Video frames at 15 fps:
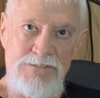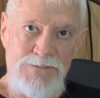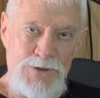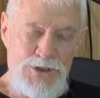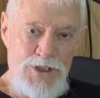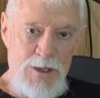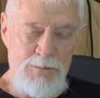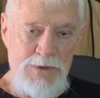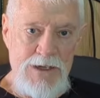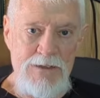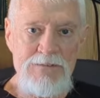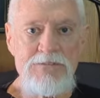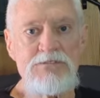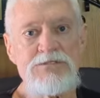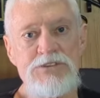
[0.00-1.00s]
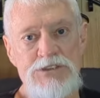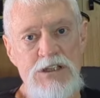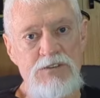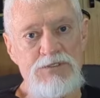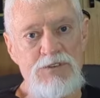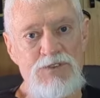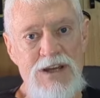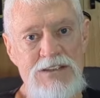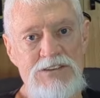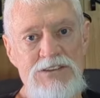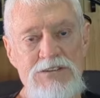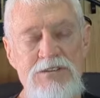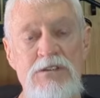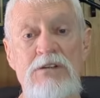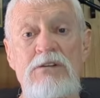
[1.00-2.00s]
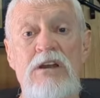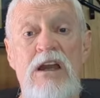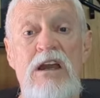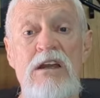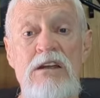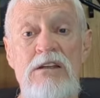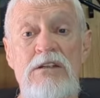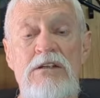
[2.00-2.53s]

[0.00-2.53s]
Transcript: for something, for self-defense. Okay,